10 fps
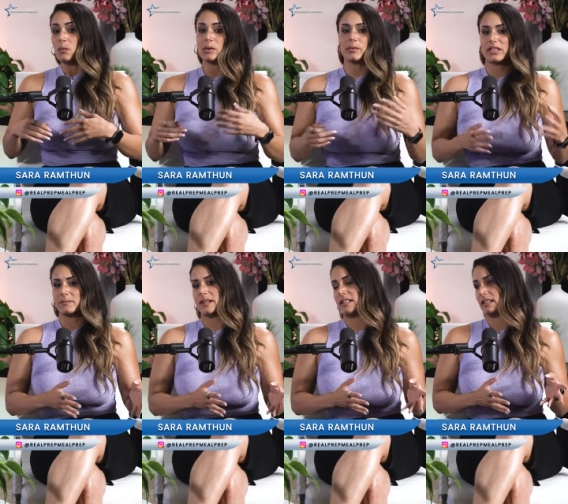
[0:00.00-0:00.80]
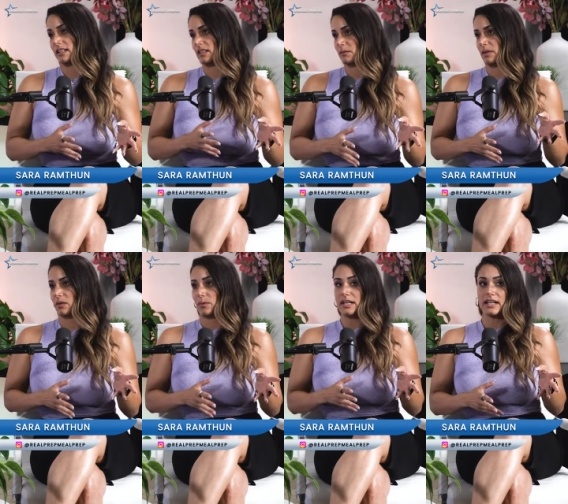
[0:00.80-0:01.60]
when we're expecting that 10
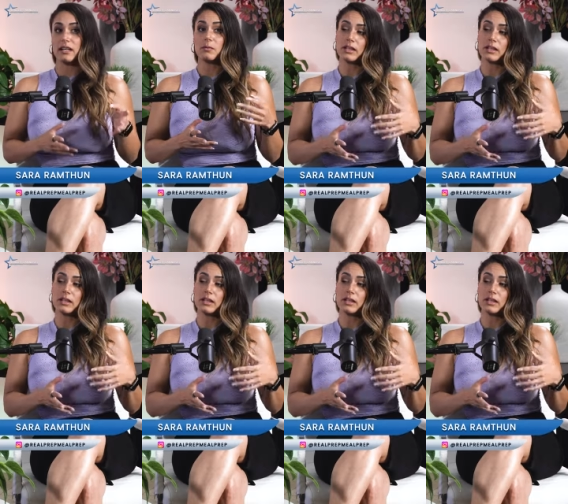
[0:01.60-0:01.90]
pound weight gain,